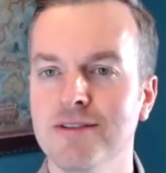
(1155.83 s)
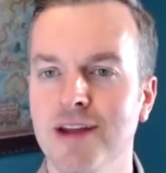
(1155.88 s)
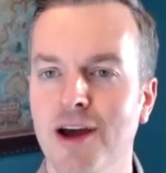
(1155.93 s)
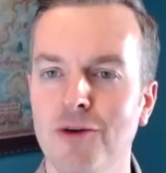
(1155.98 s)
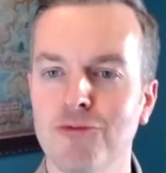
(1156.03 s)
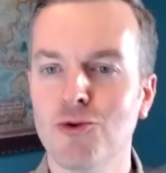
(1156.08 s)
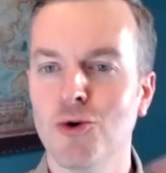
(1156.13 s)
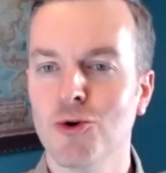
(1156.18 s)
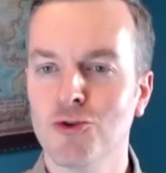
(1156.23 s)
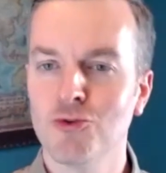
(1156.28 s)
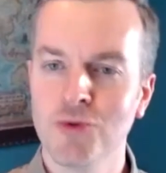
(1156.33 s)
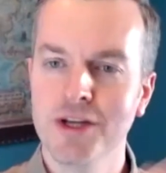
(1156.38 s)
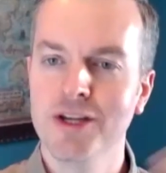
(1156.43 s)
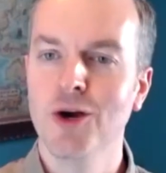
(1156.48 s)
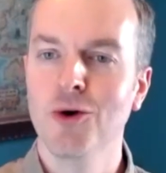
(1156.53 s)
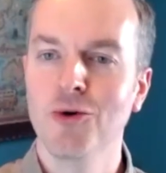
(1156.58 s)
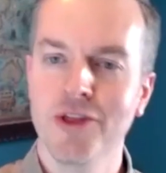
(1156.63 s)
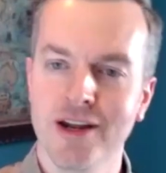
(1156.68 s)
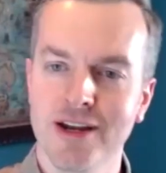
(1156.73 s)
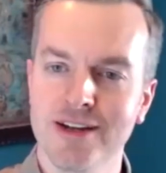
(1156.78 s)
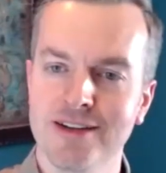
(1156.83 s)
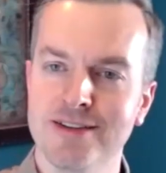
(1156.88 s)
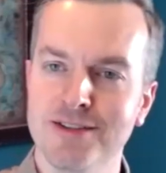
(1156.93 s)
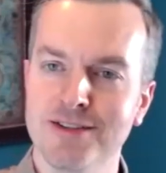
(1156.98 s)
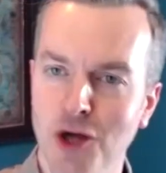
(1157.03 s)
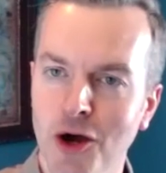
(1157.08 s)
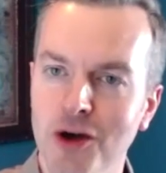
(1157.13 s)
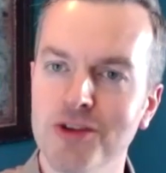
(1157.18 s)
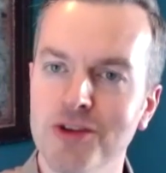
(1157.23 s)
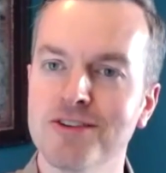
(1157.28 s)
Now, of course, we know that it
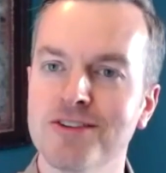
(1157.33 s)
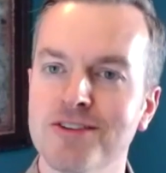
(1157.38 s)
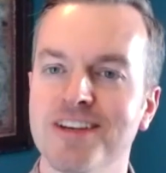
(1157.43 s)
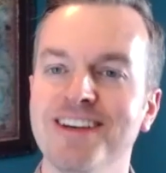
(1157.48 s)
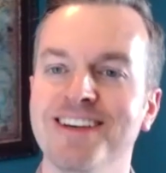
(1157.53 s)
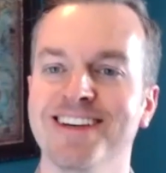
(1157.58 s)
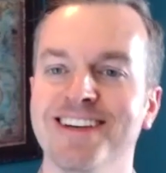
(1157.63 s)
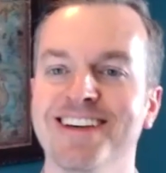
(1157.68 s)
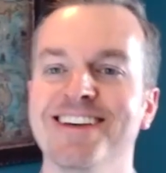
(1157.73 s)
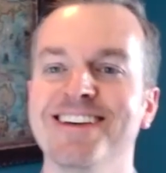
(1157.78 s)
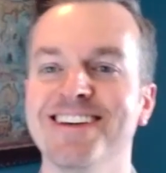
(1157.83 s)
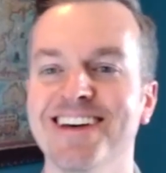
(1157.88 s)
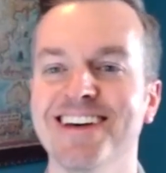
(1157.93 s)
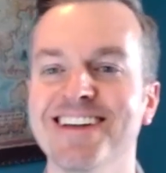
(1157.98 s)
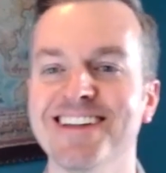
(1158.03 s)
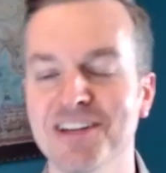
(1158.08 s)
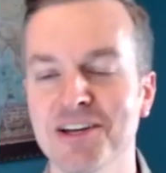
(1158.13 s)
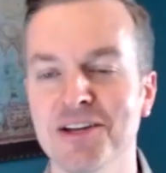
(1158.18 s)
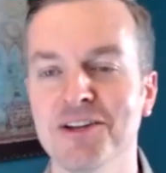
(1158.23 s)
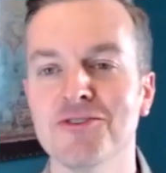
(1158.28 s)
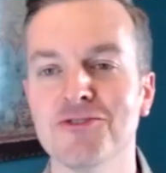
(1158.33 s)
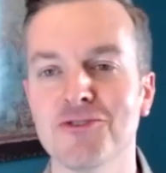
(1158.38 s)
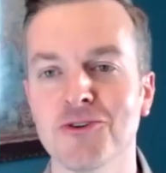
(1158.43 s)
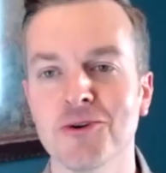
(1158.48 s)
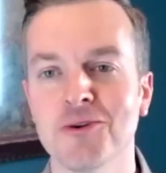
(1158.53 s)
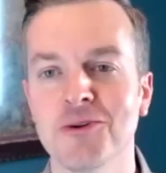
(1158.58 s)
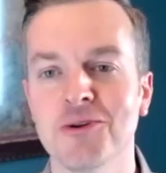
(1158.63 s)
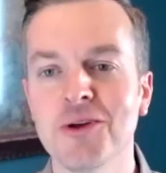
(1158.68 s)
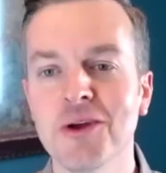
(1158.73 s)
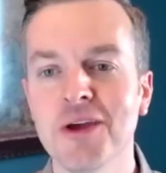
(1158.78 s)
does in
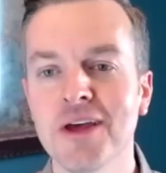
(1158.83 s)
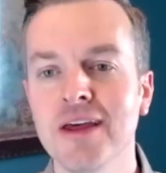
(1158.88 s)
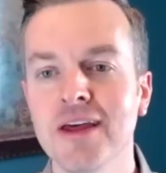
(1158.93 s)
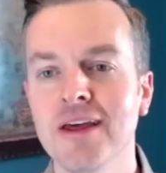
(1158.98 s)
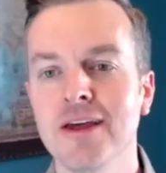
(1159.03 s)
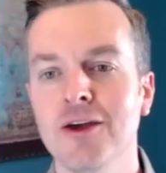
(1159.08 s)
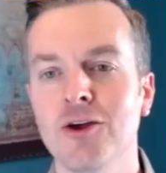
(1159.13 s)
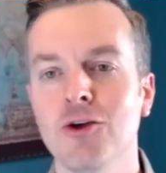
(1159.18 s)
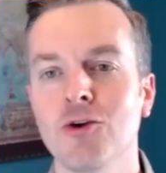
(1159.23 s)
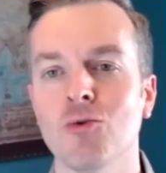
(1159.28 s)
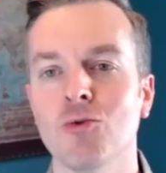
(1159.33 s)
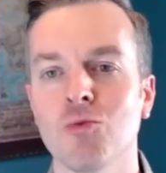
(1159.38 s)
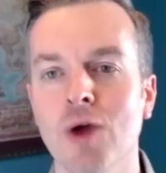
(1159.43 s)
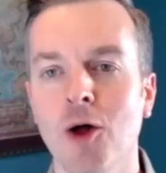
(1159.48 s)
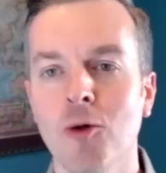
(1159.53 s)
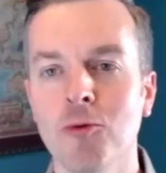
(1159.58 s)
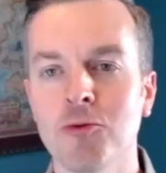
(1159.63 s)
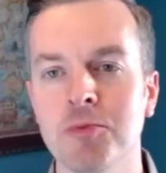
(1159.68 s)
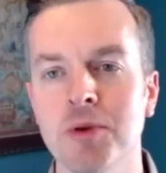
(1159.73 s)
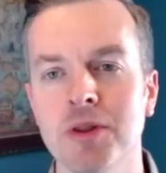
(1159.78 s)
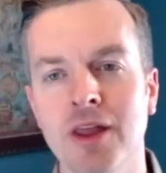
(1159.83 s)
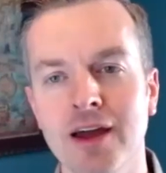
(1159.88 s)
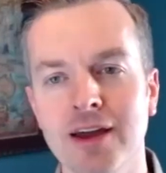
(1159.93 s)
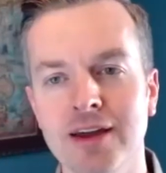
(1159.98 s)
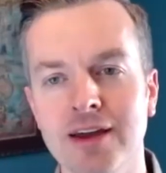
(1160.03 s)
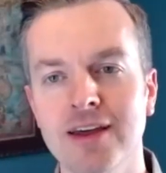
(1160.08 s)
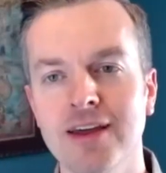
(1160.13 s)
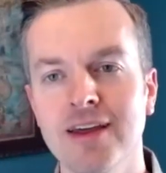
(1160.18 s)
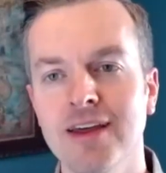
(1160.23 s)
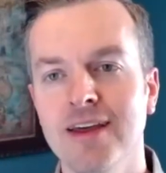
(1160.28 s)
certain realms, but
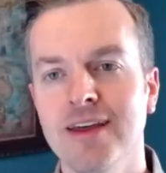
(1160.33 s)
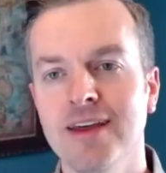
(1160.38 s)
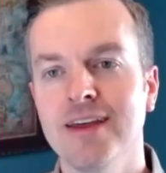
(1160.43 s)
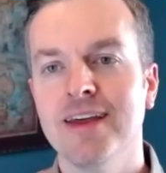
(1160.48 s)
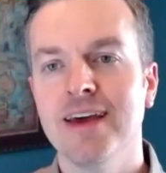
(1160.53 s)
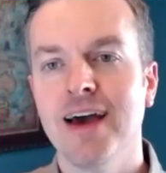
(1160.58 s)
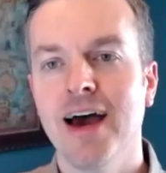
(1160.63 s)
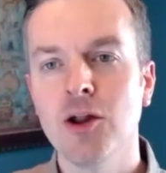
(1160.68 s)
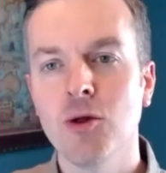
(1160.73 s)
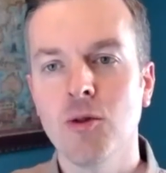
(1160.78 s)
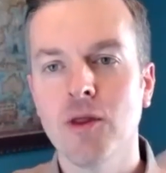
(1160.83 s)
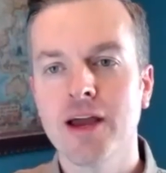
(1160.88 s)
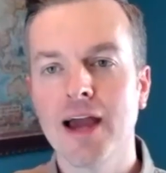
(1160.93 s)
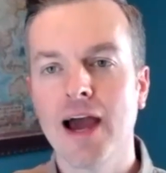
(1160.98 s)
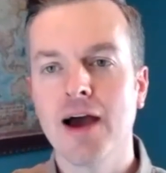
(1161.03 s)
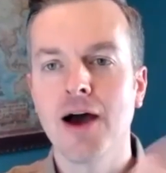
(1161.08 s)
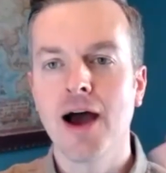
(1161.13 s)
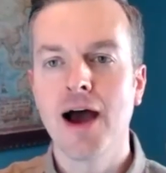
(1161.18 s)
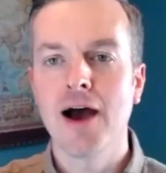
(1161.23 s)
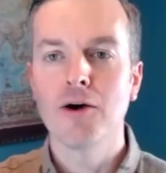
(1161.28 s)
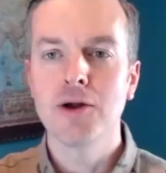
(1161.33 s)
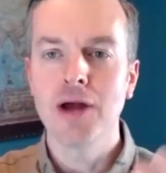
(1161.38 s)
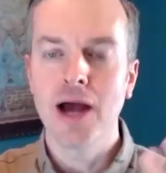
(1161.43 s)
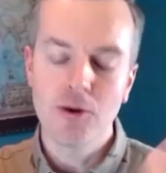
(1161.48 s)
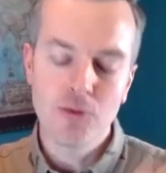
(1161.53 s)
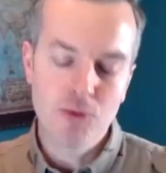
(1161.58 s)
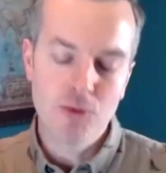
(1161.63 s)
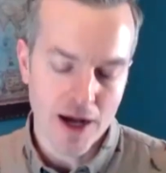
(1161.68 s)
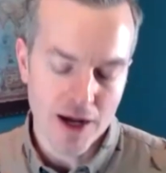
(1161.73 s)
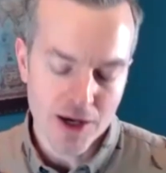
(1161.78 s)
like, I don't know, like how
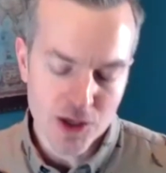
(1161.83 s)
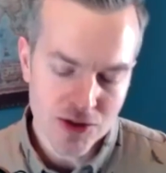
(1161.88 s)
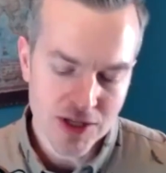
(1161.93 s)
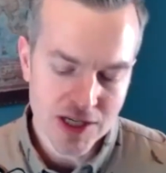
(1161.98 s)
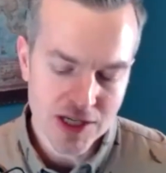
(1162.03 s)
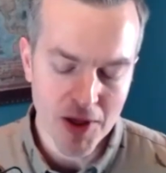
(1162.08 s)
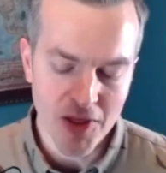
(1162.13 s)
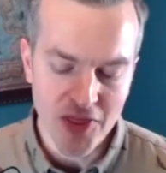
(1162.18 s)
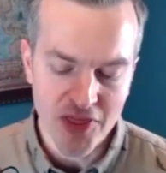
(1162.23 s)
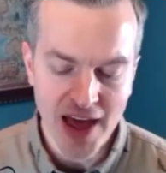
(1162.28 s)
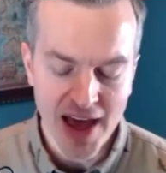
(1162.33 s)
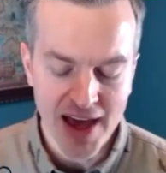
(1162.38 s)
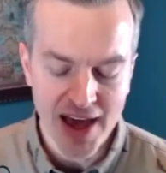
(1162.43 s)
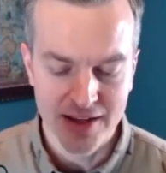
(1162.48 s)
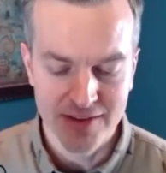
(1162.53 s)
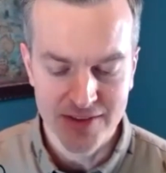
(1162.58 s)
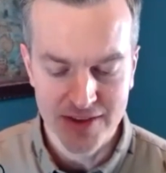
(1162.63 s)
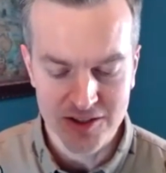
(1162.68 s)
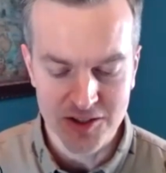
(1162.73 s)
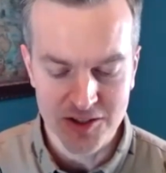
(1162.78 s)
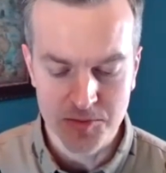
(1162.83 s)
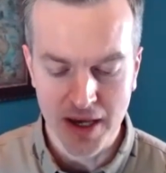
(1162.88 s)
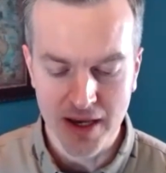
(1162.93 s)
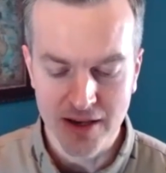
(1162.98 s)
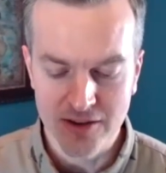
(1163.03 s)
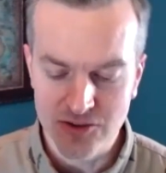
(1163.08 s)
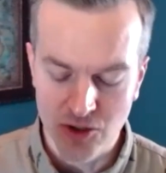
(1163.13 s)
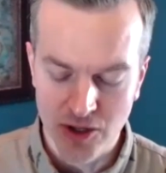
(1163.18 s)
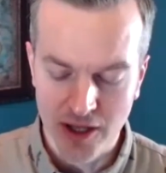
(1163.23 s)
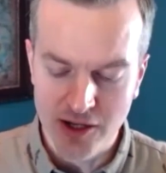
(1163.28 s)
do you think about that in this
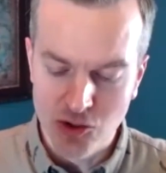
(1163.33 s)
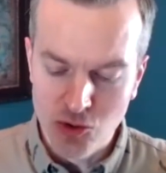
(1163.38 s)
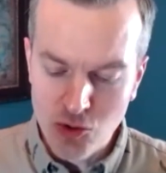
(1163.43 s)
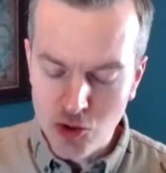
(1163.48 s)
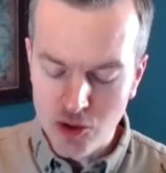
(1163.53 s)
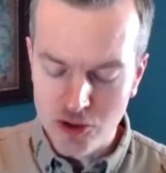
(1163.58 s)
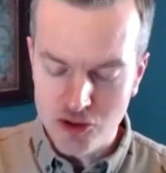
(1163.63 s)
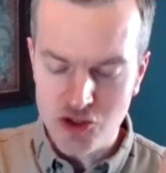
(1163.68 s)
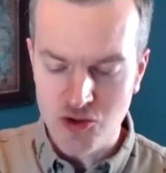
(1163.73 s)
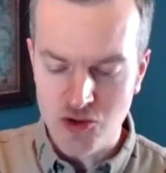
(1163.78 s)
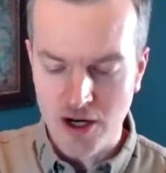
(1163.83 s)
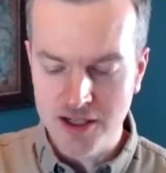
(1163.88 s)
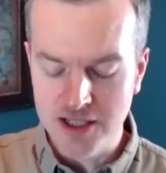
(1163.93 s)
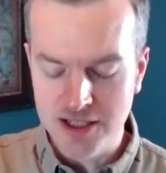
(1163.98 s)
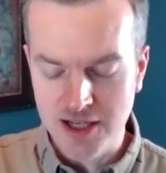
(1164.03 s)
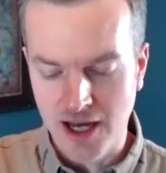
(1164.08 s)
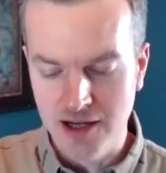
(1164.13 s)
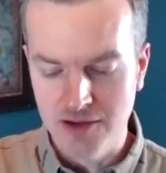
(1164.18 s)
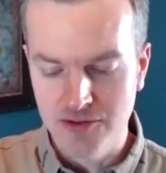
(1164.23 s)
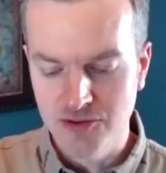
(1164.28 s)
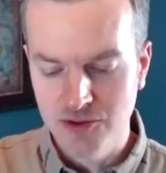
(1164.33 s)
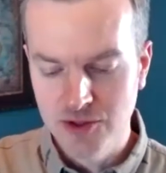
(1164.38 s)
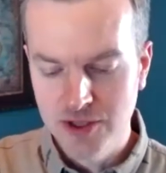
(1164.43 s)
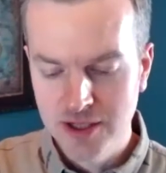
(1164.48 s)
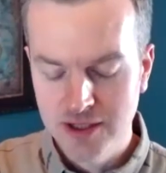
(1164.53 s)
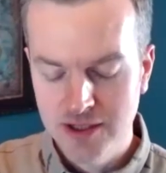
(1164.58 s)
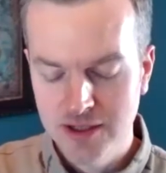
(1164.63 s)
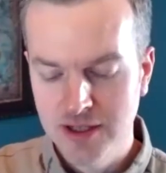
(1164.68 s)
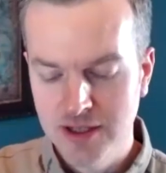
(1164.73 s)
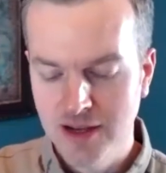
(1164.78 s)
space? So like Google is trying to kind of,
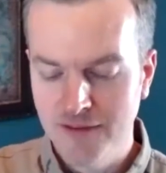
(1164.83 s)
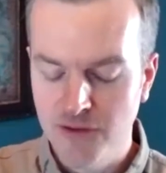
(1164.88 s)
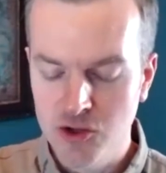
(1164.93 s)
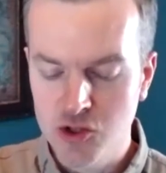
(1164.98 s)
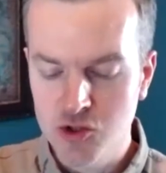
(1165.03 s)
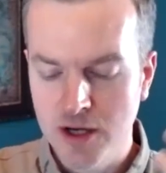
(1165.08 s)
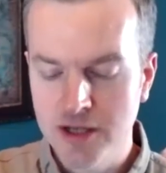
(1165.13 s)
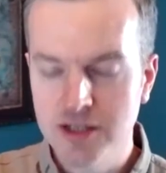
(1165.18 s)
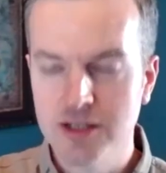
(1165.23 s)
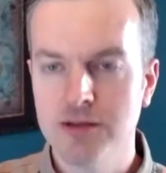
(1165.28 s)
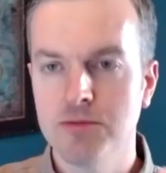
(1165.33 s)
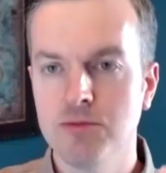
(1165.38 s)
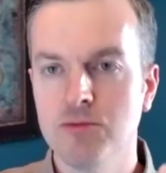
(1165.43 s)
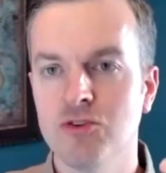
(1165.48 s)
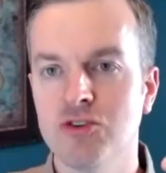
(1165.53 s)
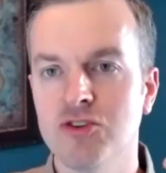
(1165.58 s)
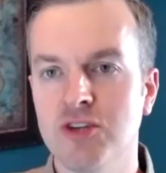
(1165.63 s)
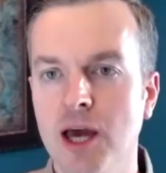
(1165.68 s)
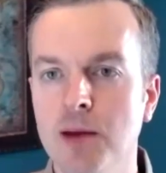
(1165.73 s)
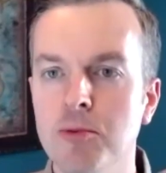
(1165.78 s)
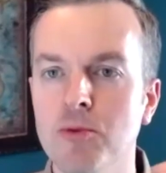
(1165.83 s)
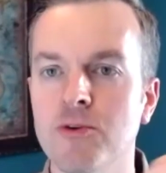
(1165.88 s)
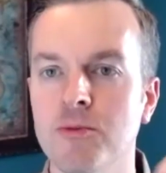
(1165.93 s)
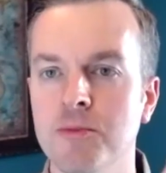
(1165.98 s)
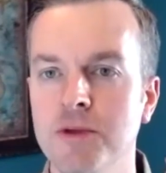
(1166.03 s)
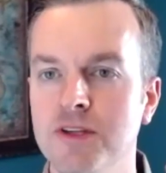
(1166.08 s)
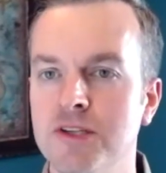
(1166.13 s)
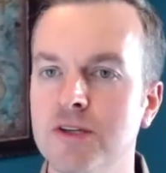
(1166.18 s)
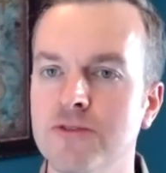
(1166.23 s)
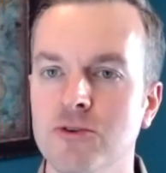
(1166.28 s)
if they're trying to sample from
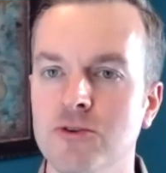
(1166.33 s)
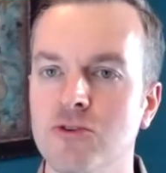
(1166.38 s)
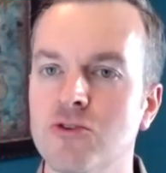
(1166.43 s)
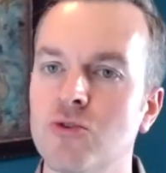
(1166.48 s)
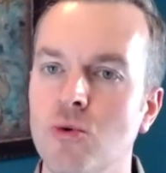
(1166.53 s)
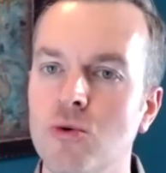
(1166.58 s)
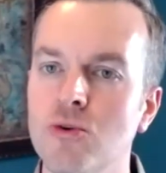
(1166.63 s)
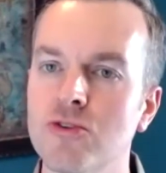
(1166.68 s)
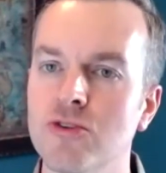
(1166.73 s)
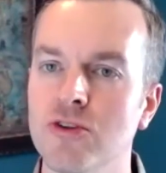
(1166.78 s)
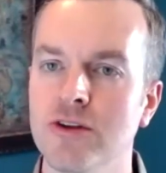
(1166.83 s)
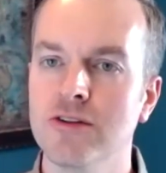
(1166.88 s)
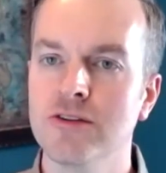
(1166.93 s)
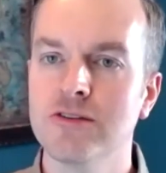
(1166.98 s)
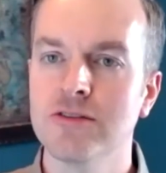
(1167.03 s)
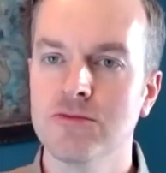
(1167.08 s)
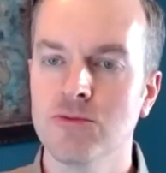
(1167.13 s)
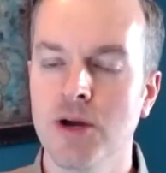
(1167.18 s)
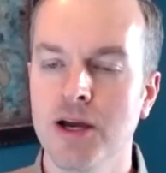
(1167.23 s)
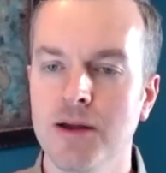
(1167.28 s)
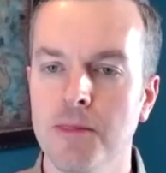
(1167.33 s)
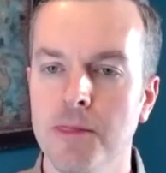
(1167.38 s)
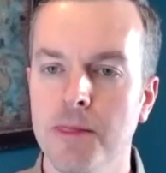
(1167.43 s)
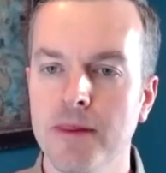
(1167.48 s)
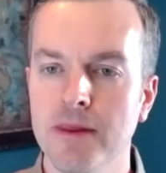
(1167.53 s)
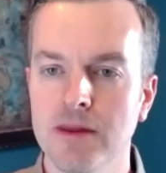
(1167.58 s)
these different sources, right?